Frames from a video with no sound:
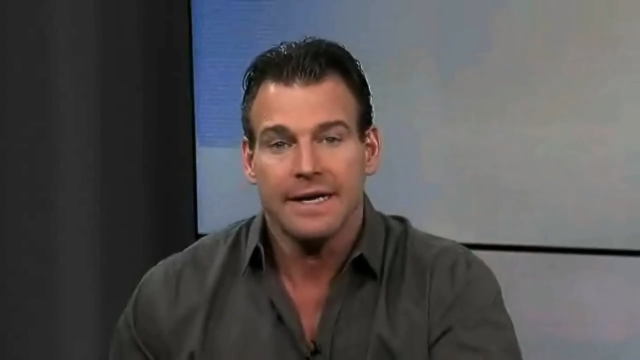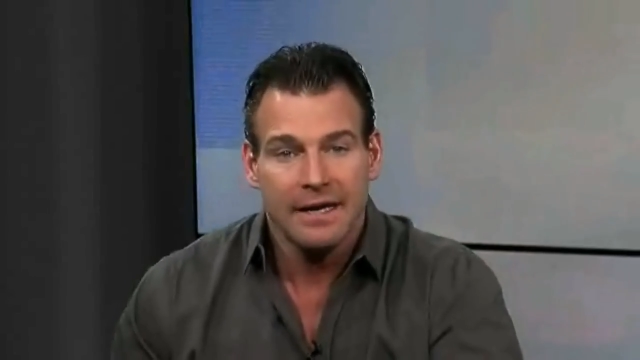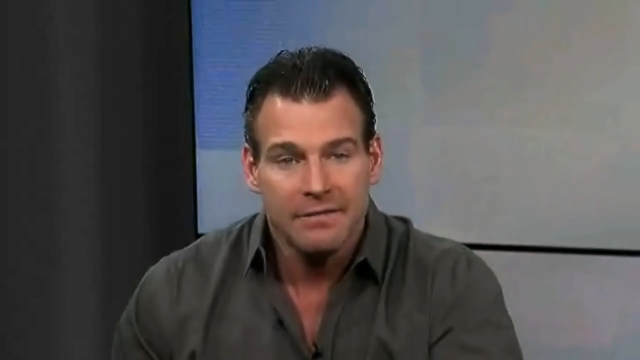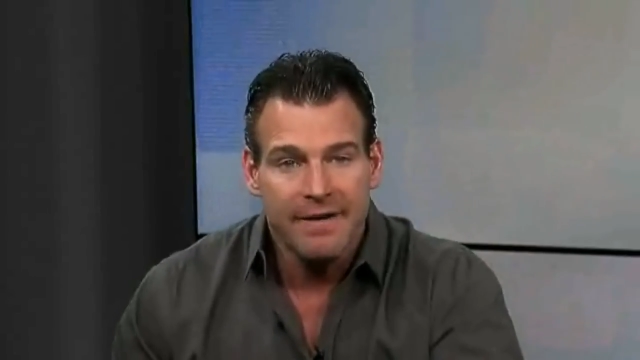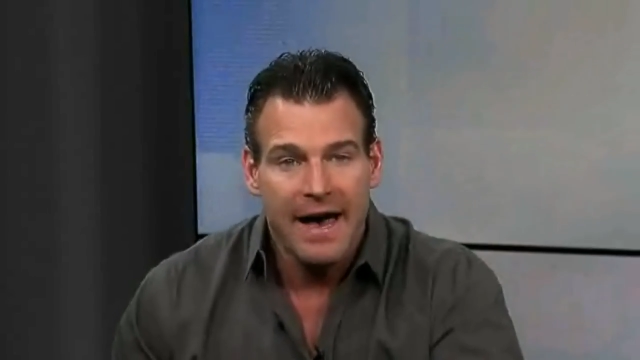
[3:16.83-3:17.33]

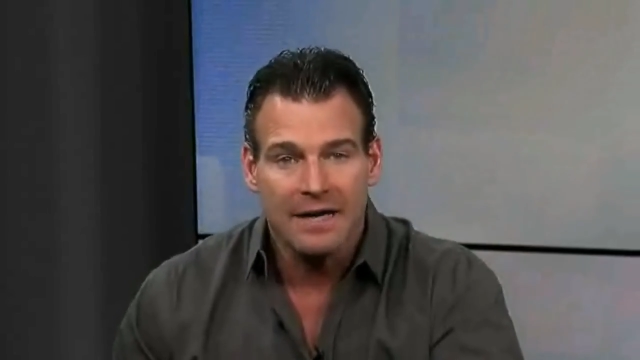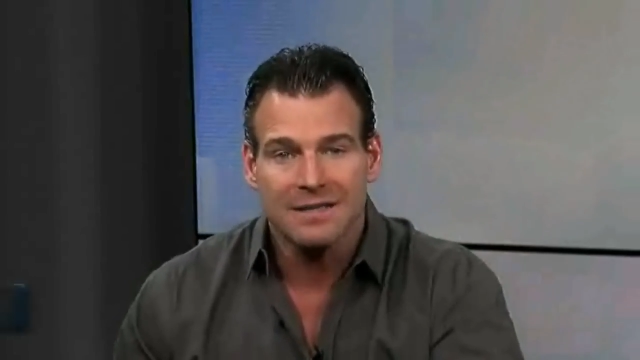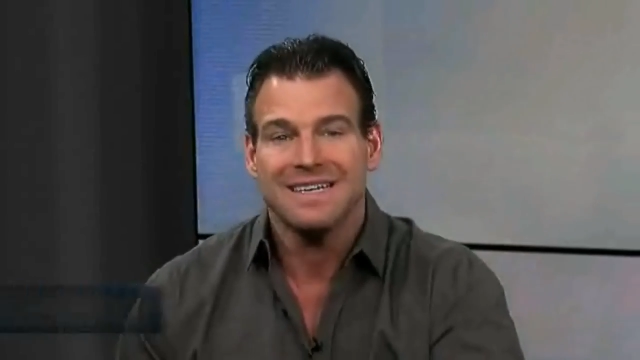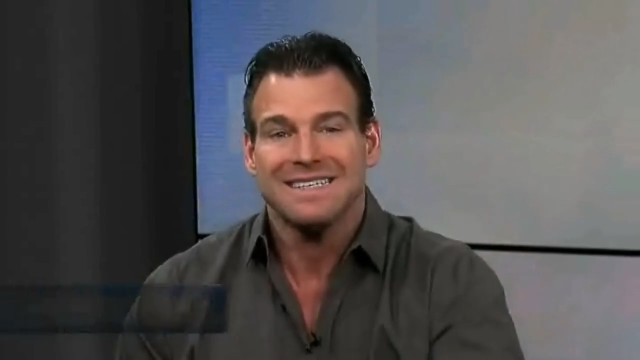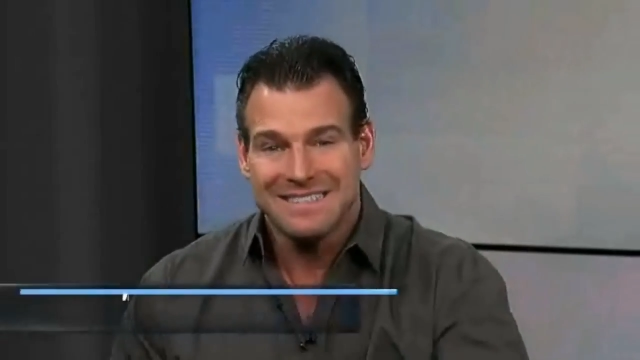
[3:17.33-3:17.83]
In
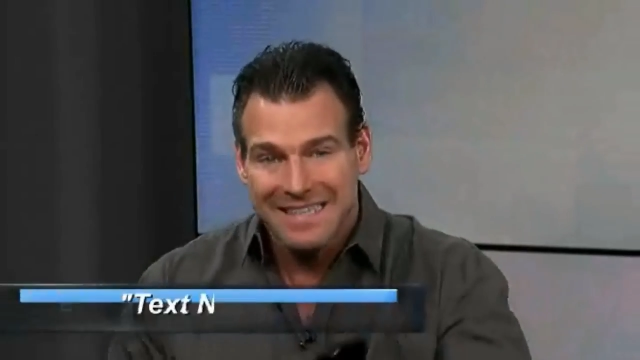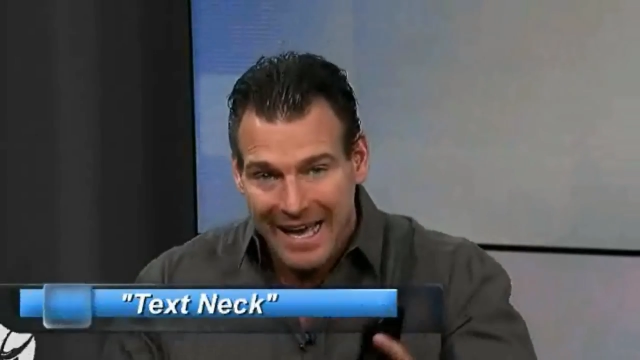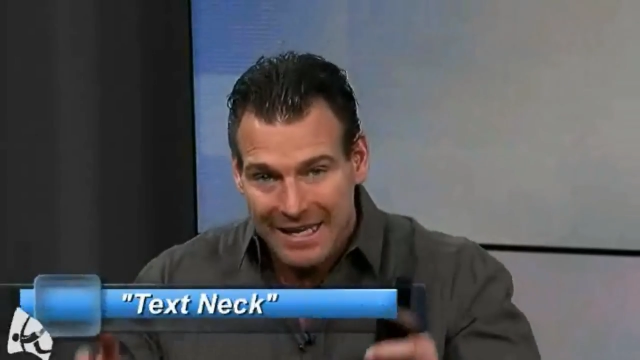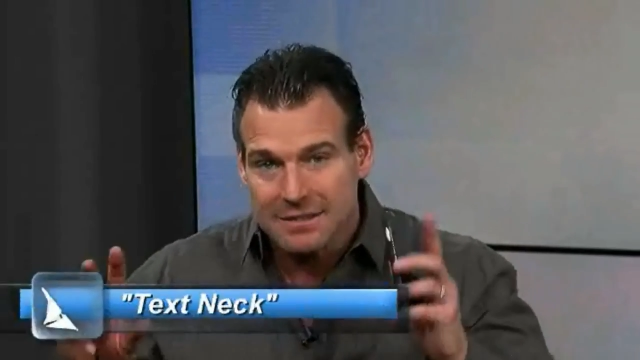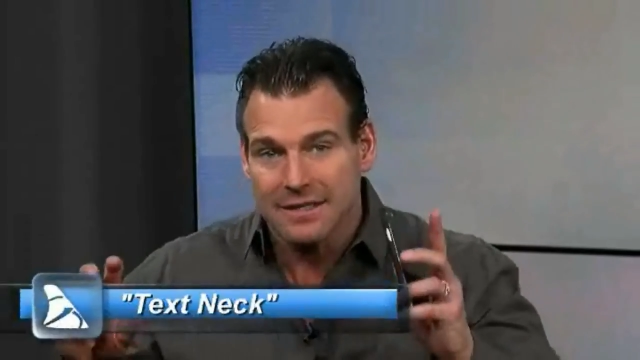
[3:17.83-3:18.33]
fact,
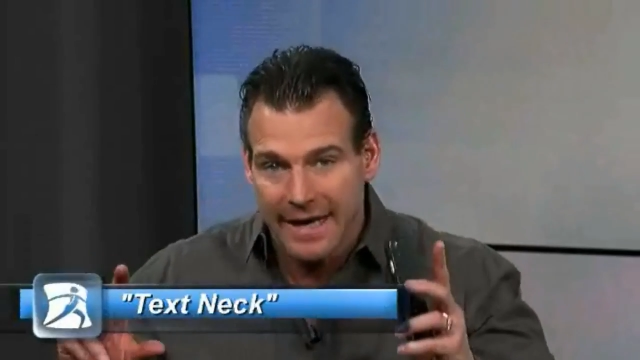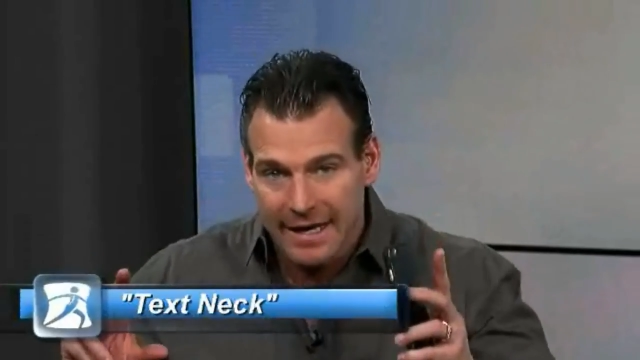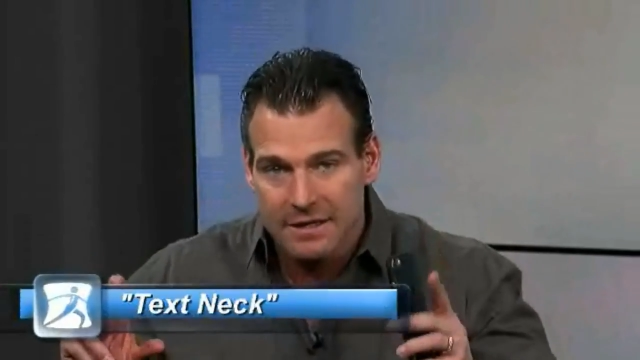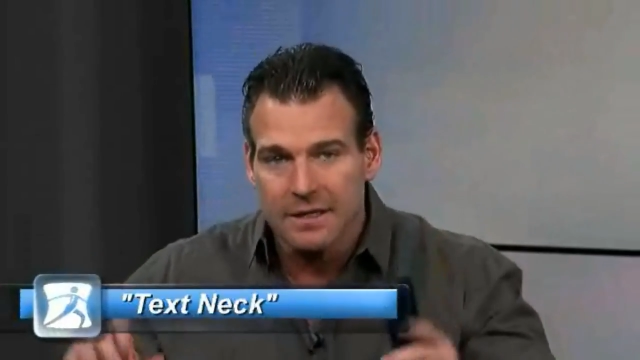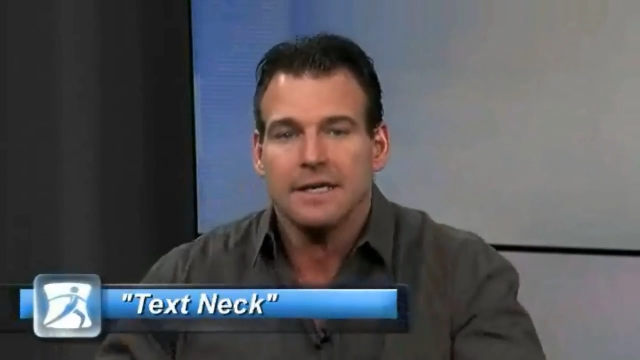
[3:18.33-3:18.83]
text
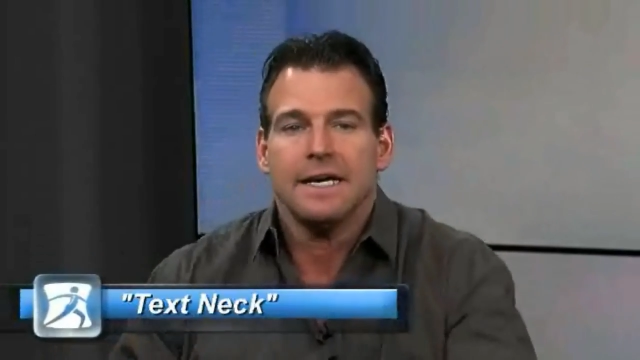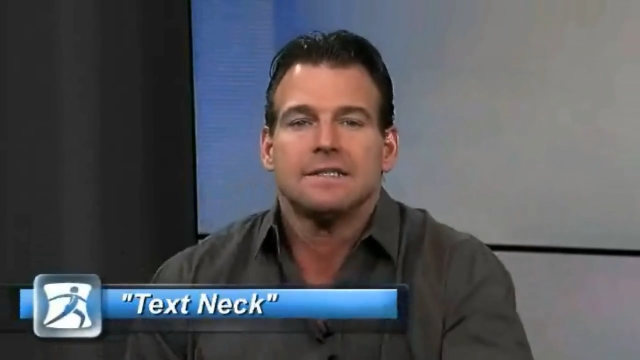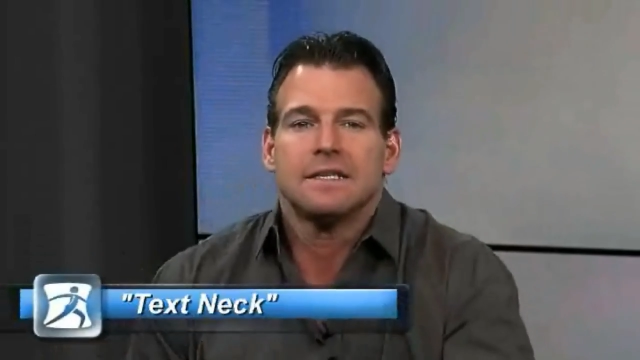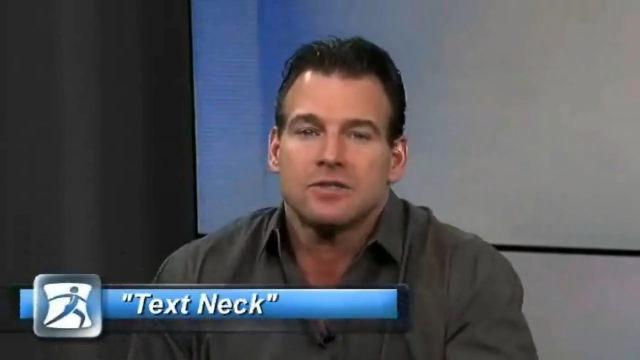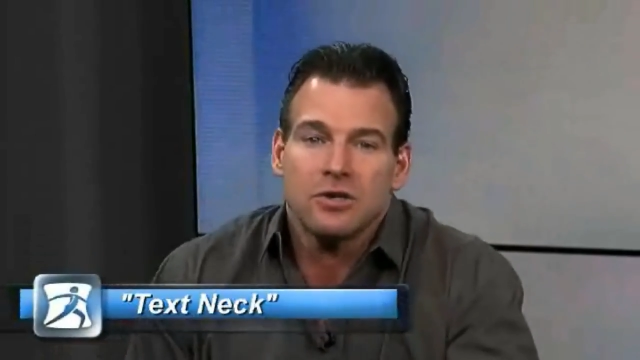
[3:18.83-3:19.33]
neck
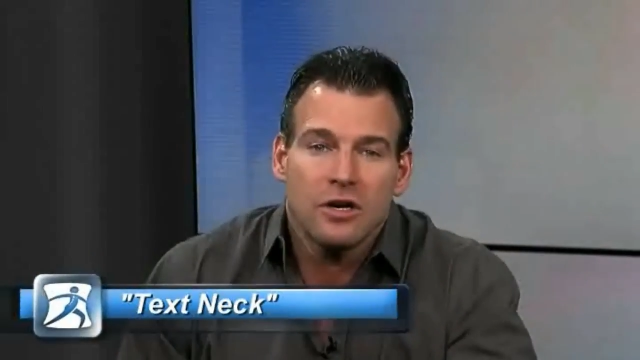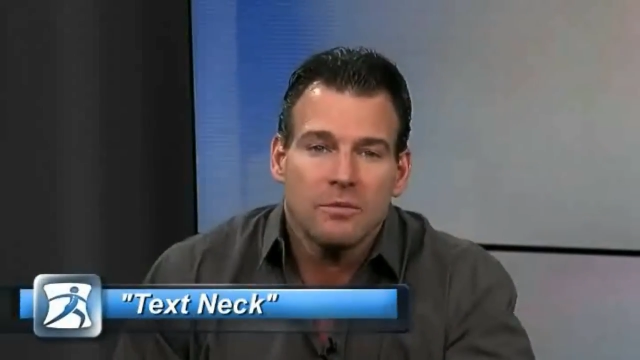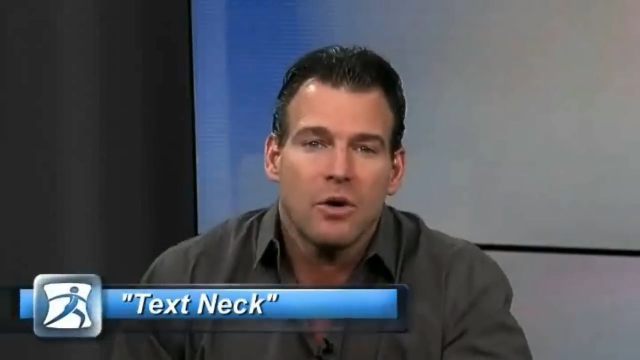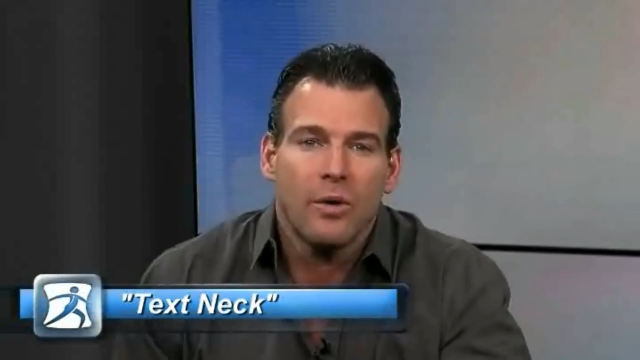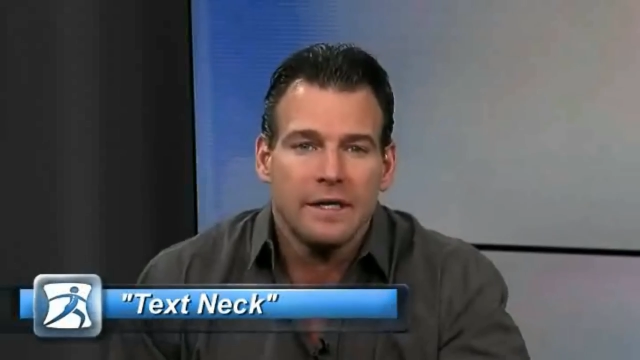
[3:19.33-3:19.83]
is the
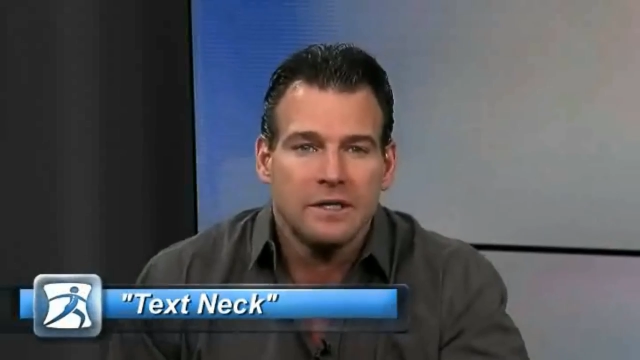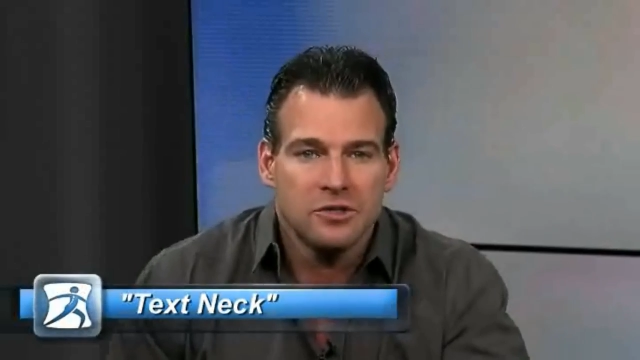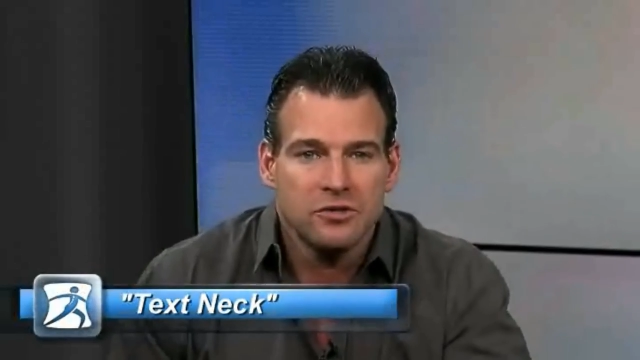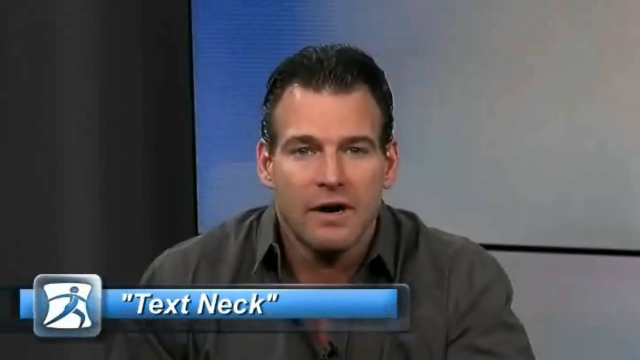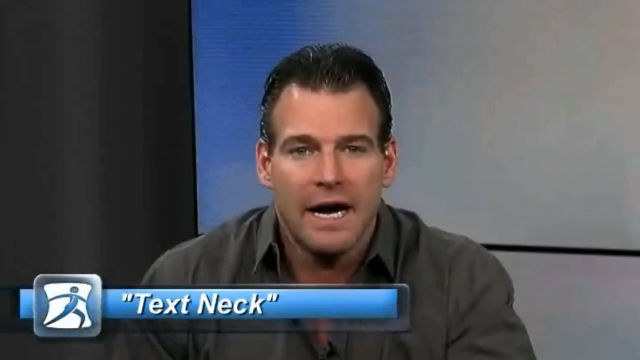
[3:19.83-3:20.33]
term coined to
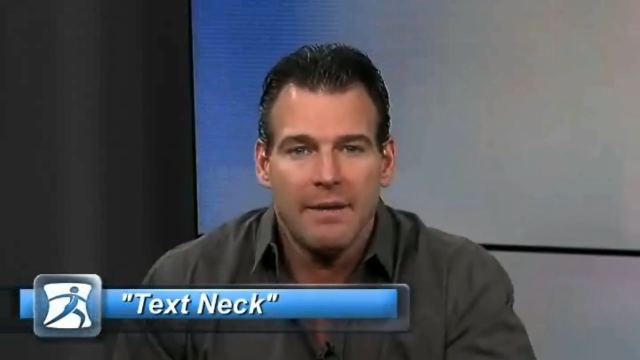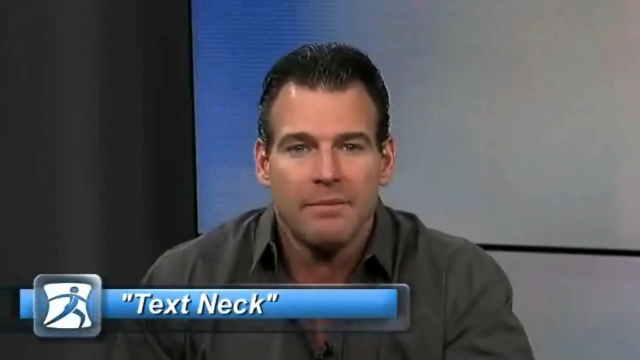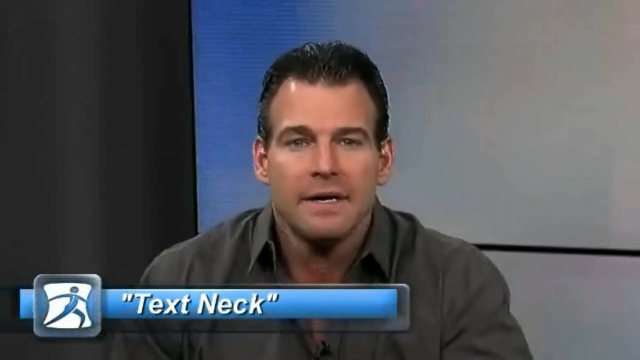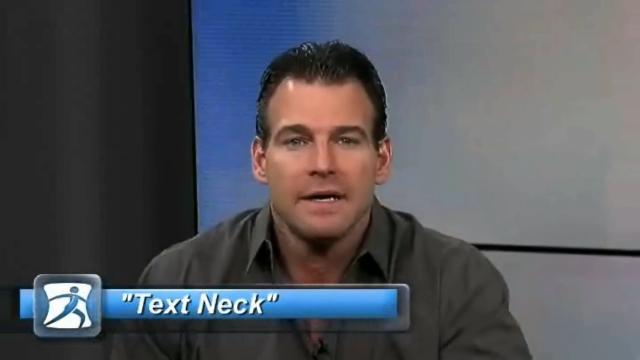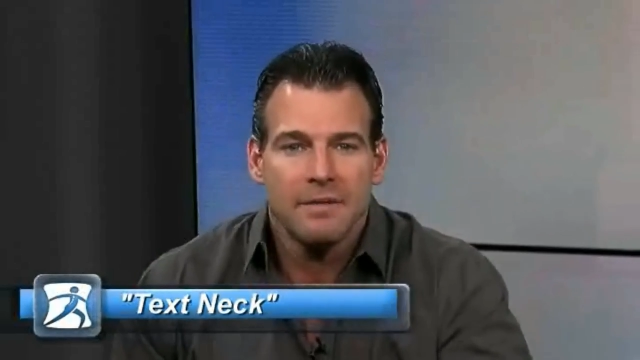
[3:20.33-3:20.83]

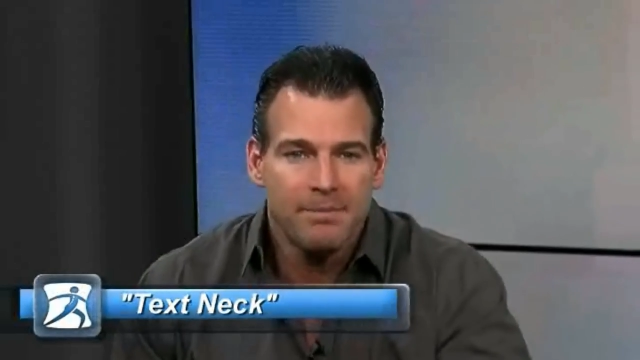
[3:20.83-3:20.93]
describe the